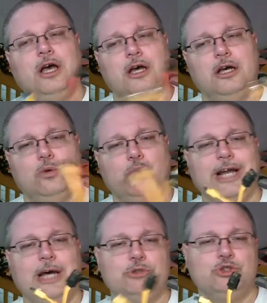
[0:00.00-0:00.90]
Uh, when
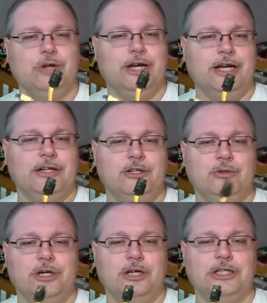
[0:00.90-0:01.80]
I was trying
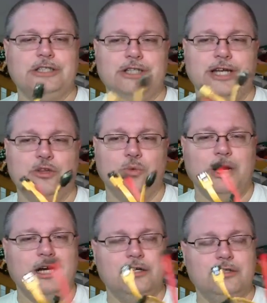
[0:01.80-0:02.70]
to uh, disconnect the
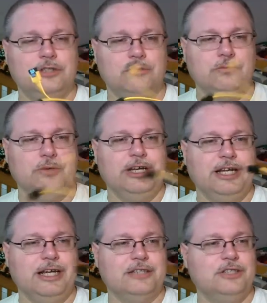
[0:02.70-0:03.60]
wires and
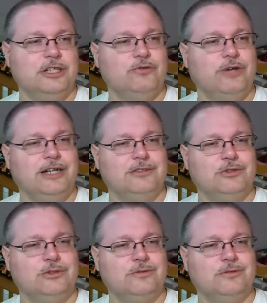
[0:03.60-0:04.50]
reconnect stuff, trying to
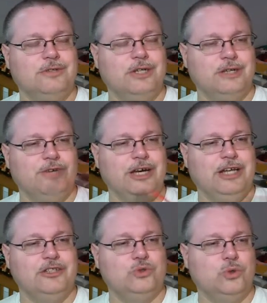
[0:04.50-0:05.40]
uh,
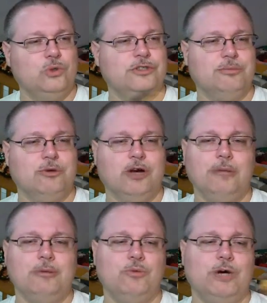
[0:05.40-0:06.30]
find the source of the
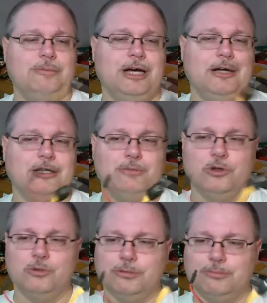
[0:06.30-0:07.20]
problem, why my
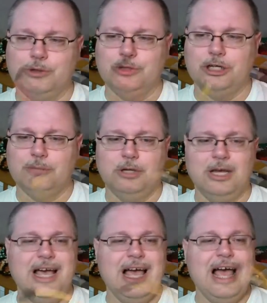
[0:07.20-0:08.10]
computer wouldn't boot up,
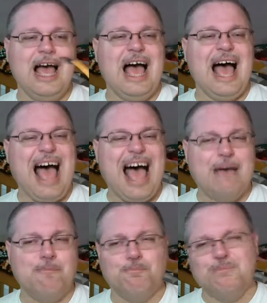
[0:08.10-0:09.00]

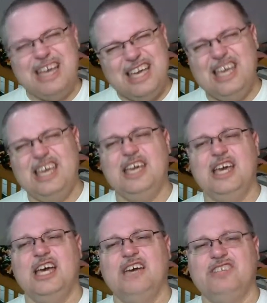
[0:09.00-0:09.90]
I may
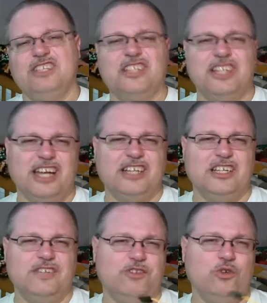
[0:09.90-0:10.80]
have disconnected
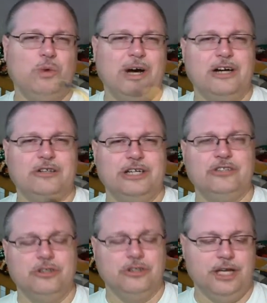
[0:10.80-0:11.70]
a few wires I
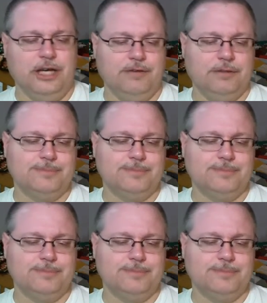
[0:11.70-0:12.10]
shouldn't have.